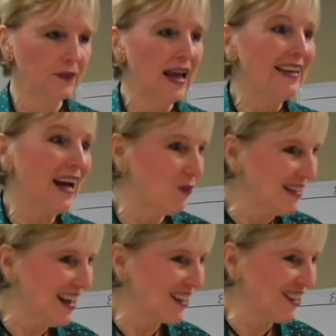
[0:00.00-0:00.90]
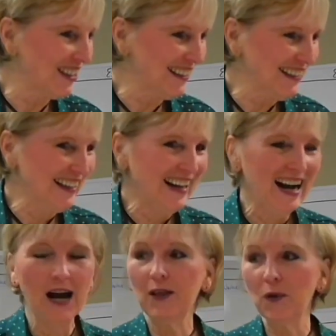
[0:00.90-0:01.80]
Yeah, wasn't that good?
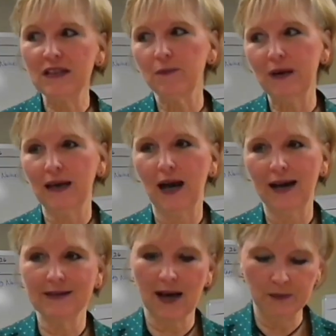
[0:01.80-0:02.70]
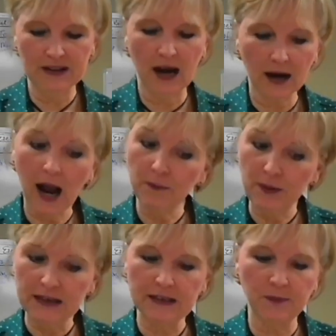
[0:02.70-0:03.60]
That wasn't me, guys. I mean, I
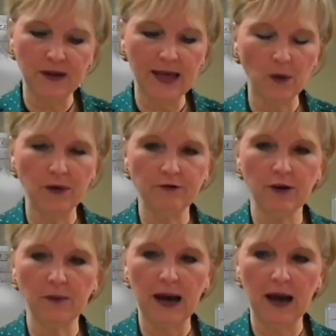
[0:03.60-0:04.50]
picked up on that one from,